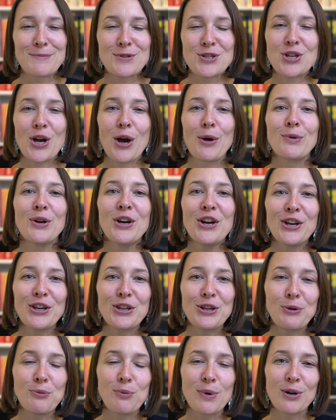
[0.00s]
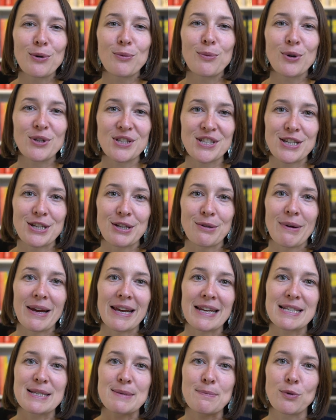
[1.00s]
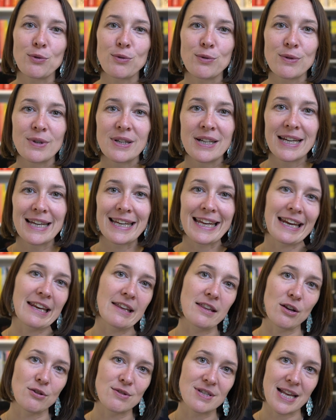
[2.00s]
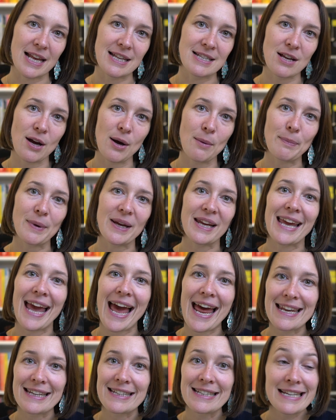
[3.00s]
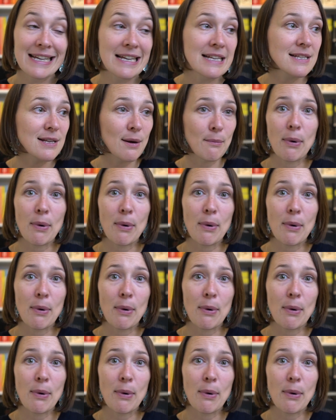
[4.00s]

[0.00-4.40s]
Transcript: So you will want to explore getting those set up. Again, some